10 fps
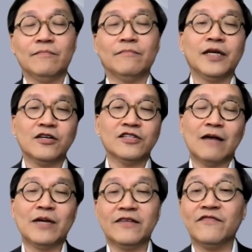Because
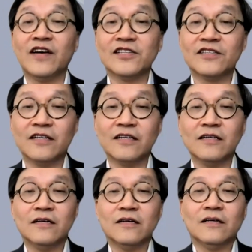I'm an investor,
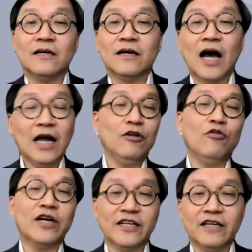I
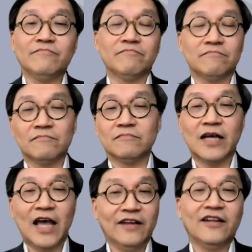look at it,
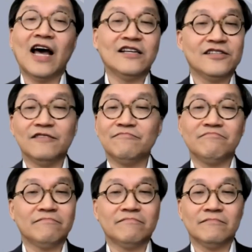analyze it
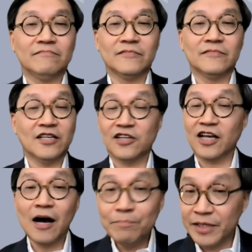as a
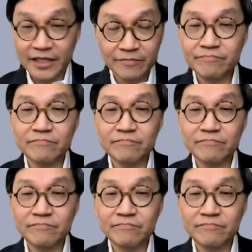company.